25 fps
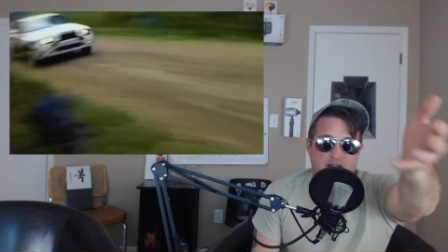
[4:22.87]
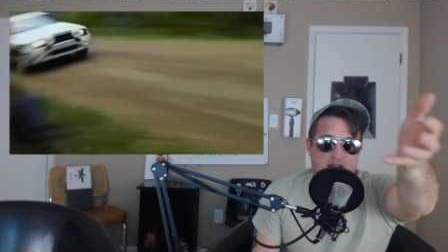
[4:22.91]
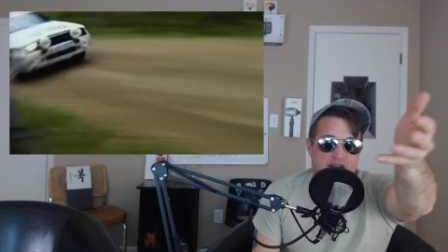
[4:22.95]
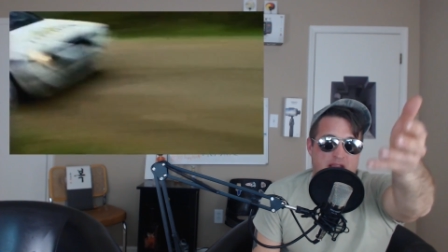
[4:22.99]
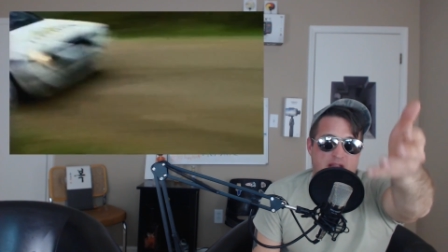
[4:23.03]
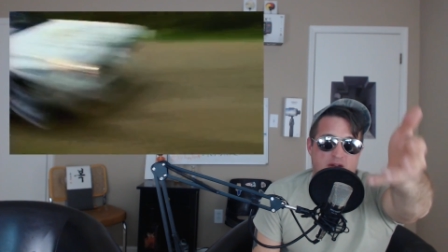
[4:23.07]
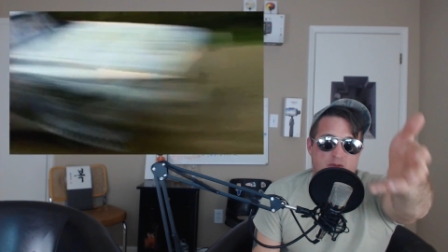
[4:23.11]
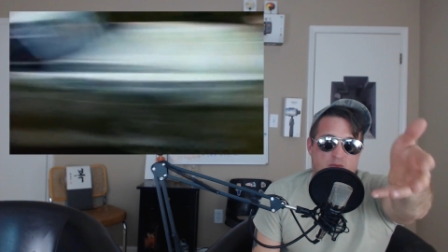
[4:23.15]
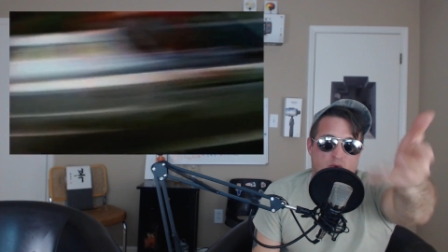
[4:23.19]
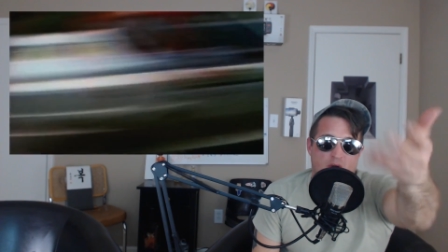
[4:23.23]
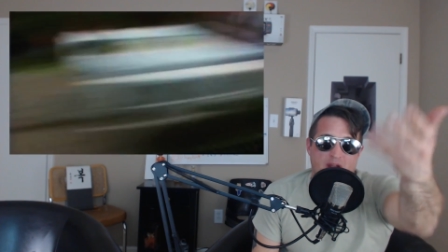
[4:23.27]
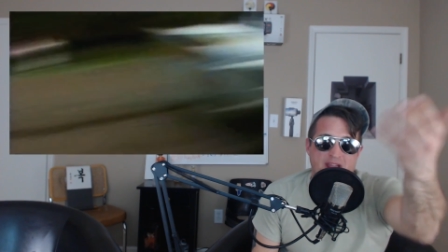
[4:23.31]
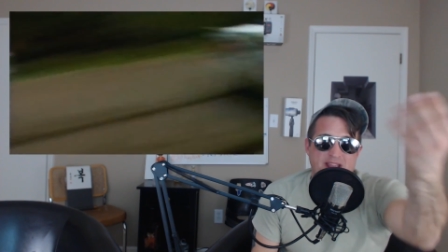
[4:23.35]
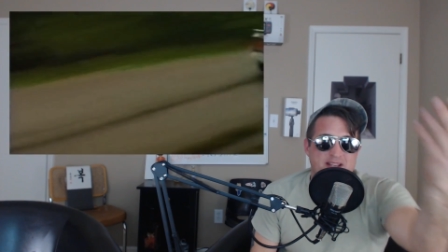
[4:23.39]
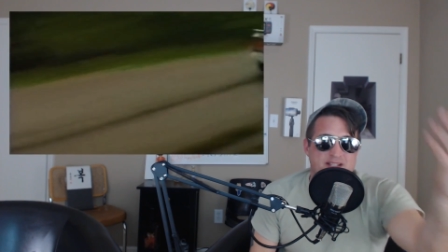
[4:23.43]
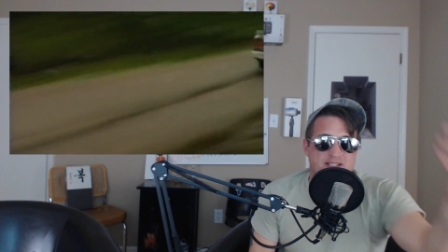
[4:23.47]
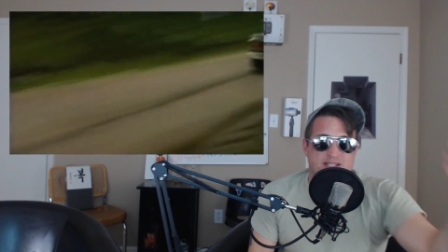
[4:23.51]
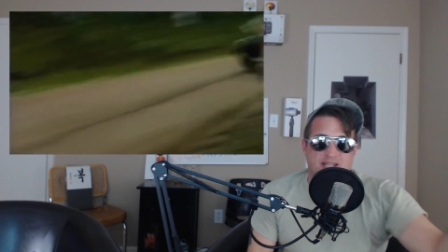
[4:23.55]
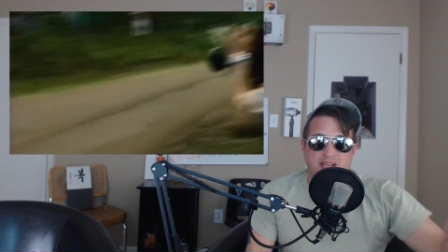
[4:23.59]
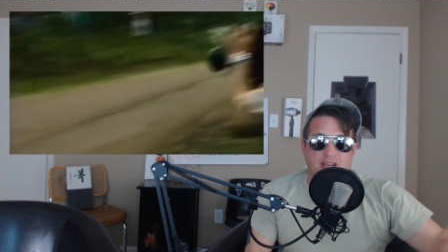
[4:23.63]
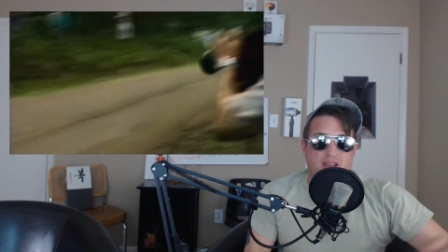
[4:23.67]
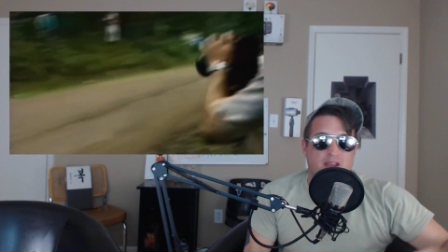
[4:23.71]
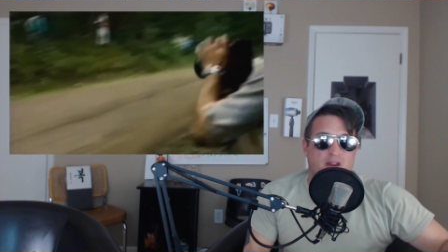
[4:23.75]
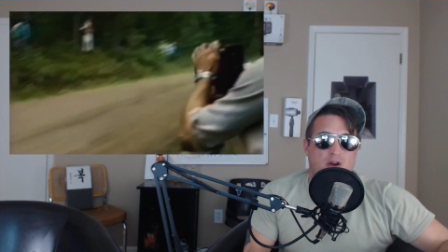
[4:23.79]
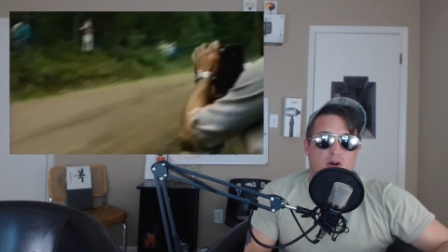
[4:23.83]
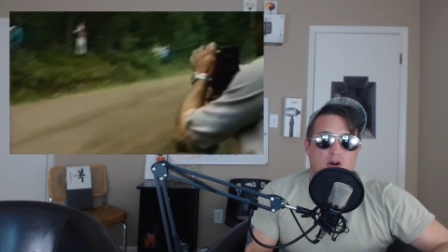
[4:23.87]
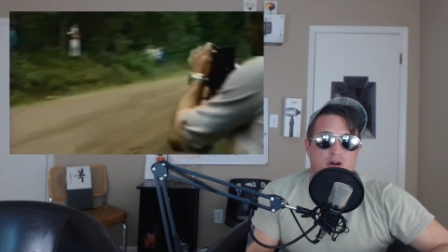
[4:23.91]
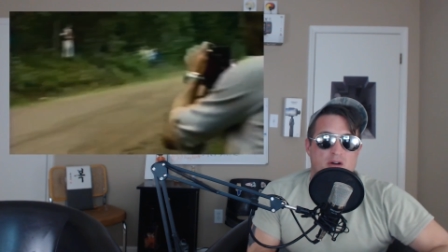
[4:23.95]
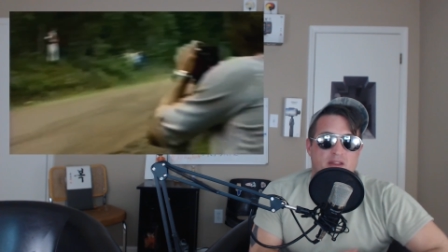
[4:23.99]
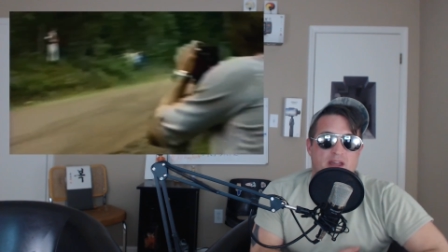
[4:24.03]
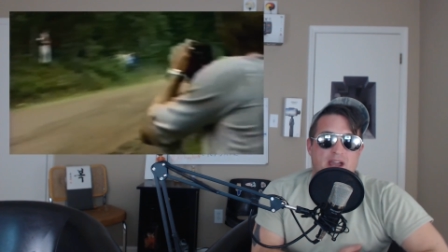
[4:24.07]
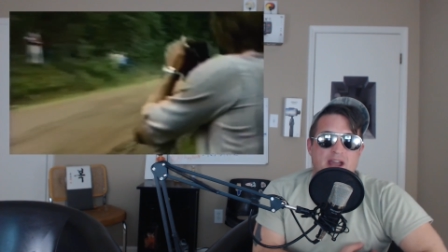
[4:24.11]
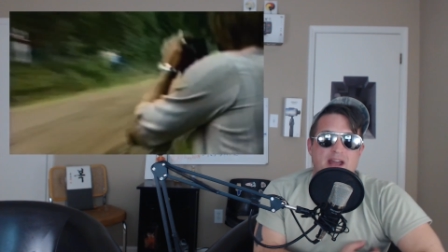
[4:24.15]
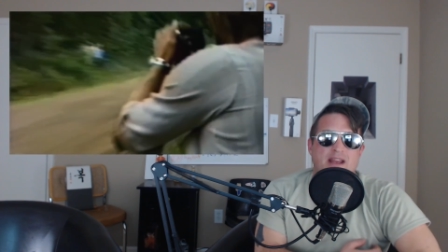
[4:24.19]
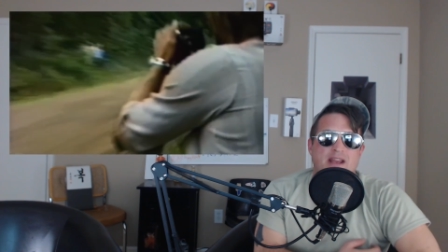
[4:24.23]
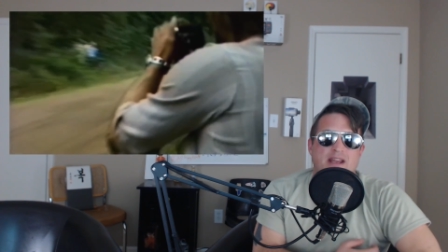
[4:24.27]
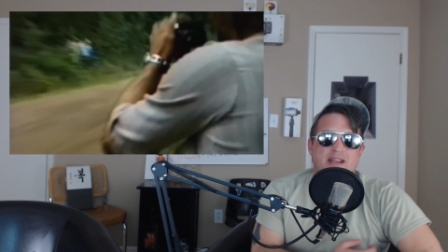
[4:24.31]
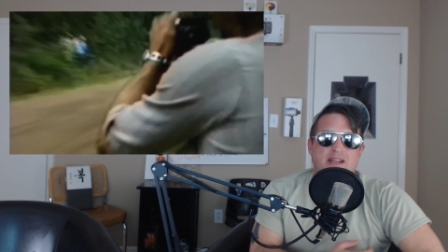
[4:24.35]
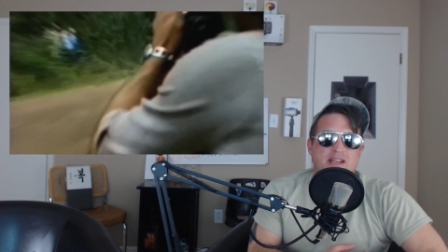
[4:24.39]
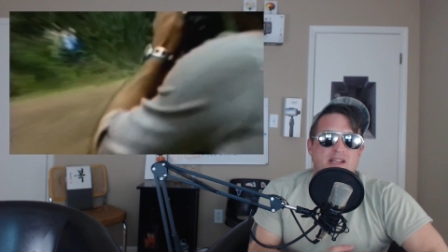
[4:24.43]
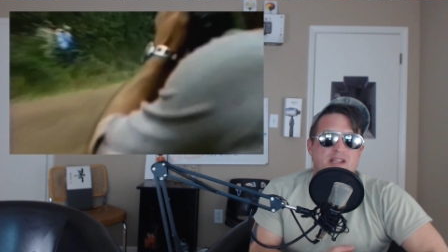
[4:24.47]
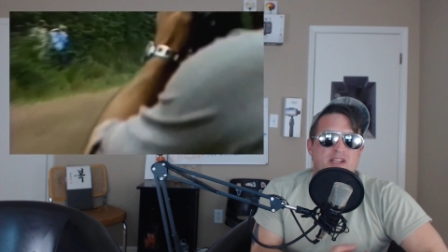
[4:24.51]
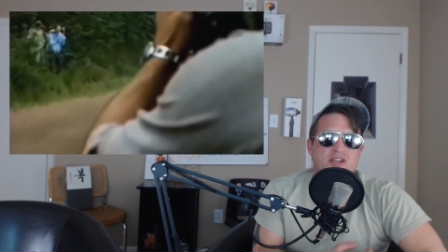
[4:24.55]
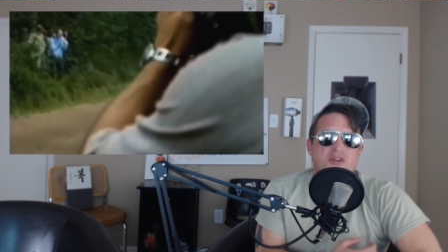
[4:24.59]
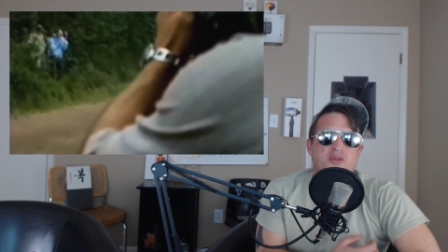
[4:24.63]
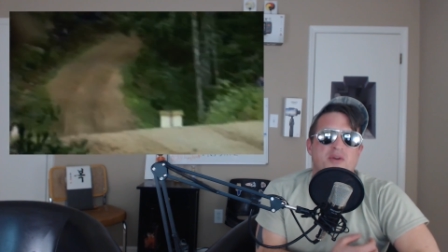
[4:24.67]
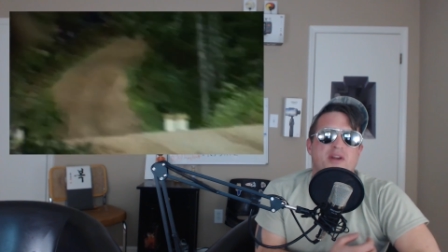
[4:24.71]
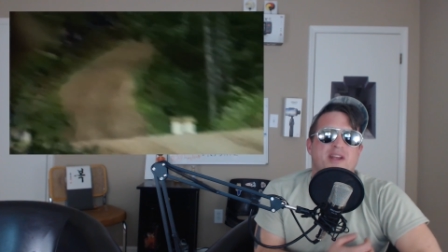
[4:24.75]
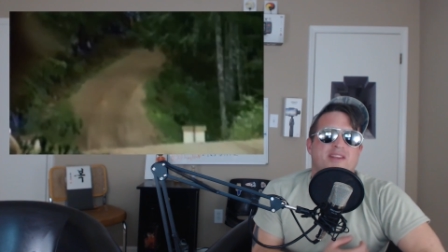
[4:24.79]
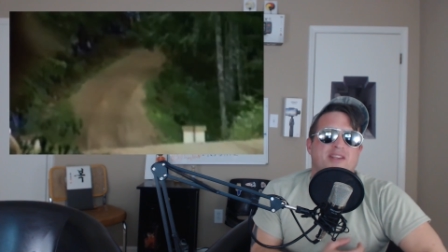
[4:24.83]
in racing and all that, and then
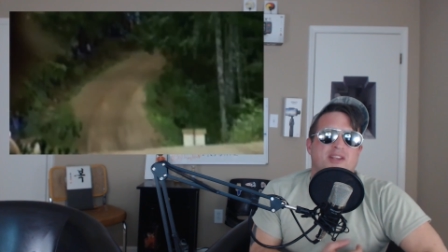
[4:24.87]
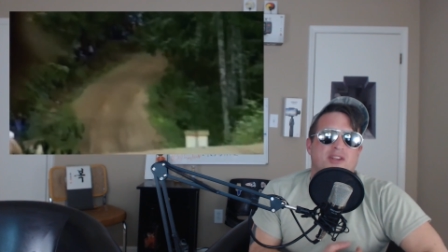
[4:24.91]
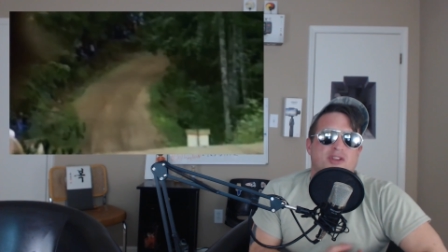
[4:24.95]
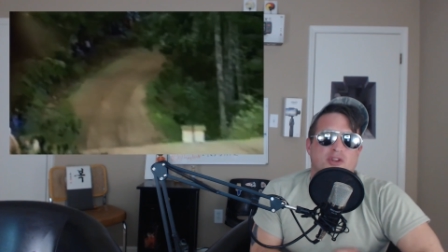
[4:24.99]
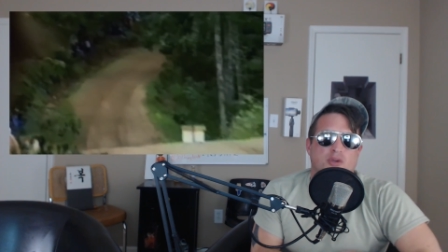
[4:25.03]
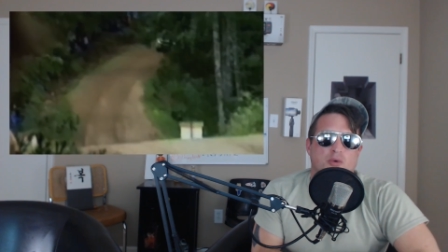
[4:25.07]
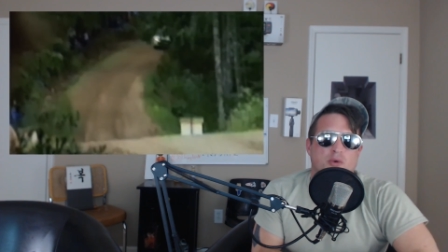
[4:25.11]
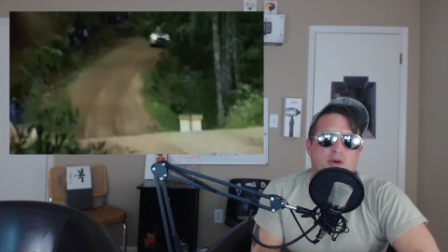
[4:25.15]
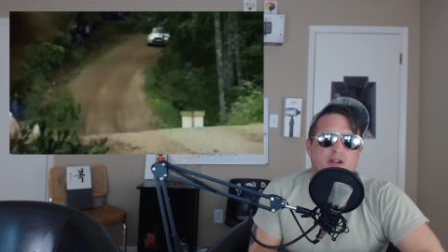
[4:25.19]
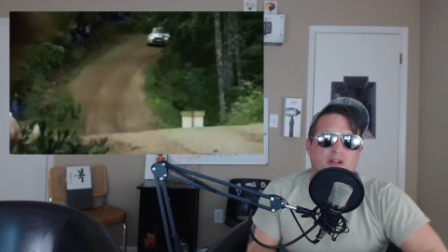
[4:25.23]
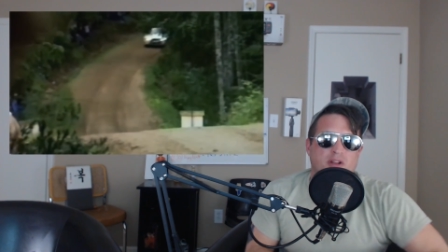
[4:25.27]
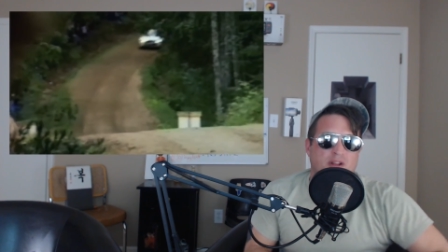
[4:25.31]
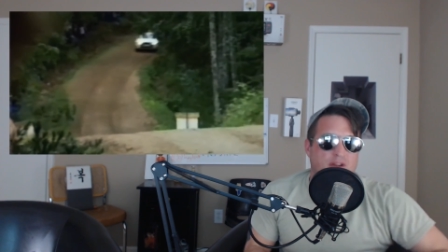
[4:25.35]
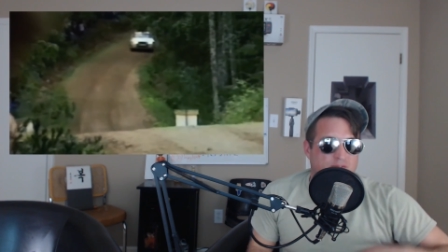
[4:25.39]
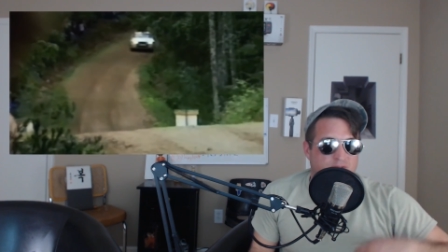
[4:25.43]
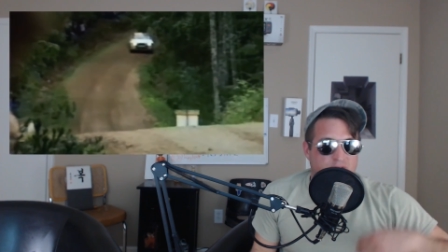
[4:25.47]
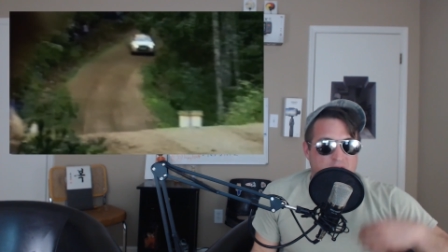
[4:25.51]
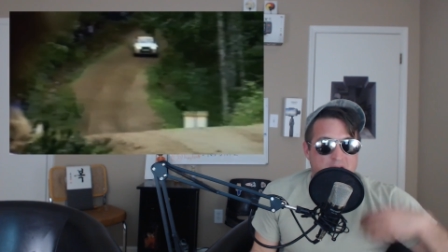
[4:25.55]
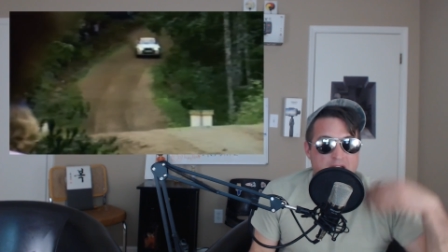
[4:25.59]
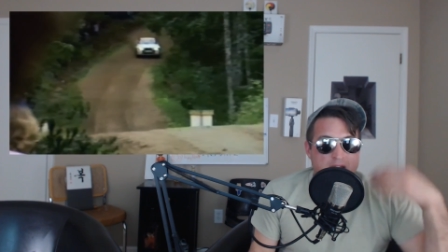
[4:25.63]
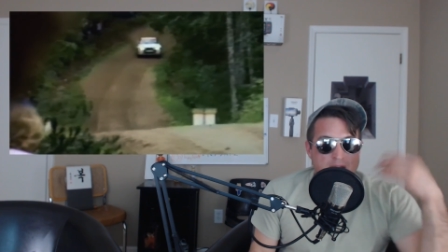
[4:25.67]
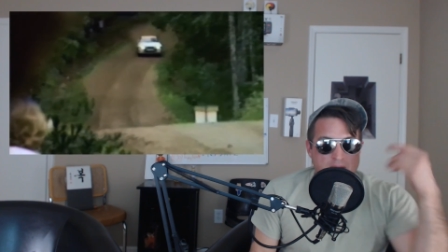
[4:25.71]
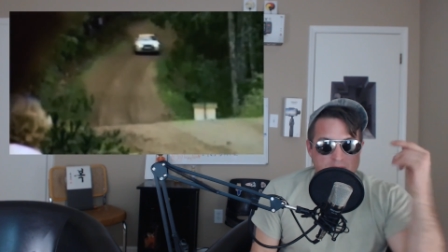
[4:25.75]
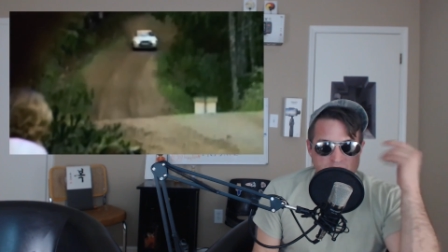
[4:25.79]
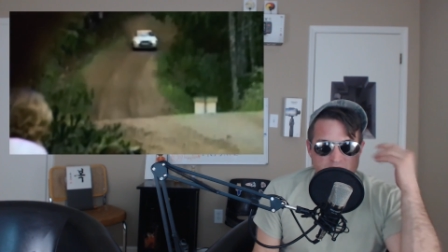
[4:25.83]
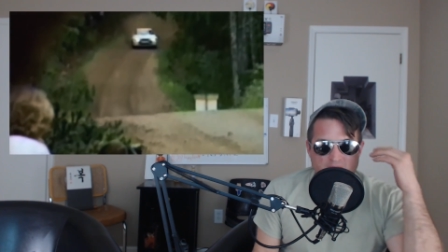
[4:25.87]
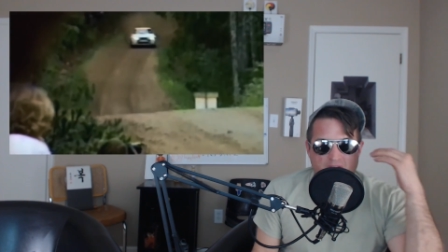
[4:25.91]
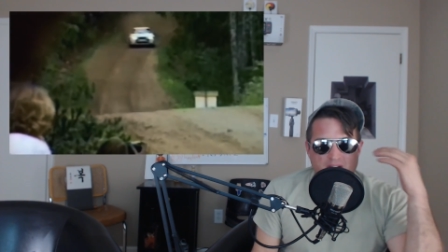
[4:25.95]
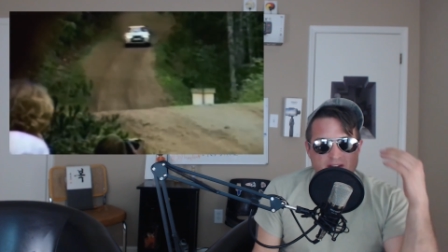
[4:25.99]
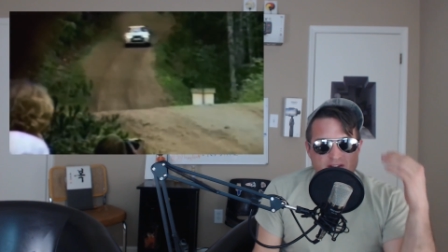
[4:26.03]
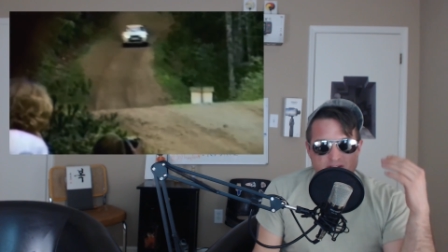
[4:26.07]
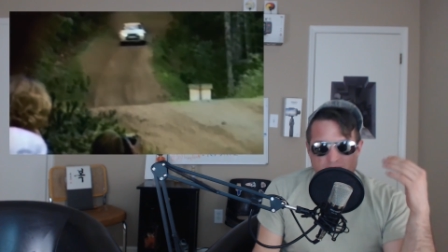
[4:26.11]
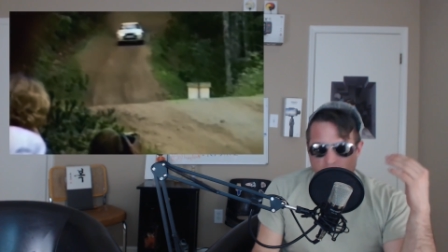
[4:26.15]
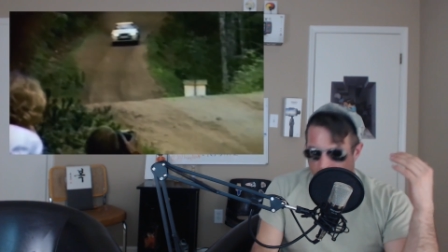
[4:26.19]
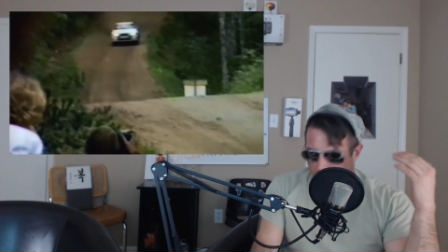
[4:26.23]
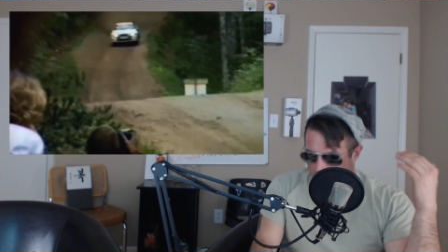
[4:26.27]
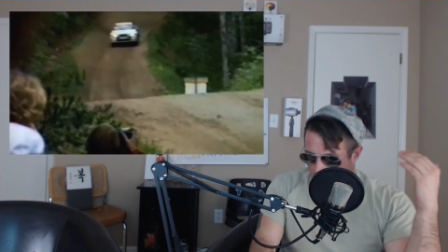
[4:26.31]
you get the thrill of not knowing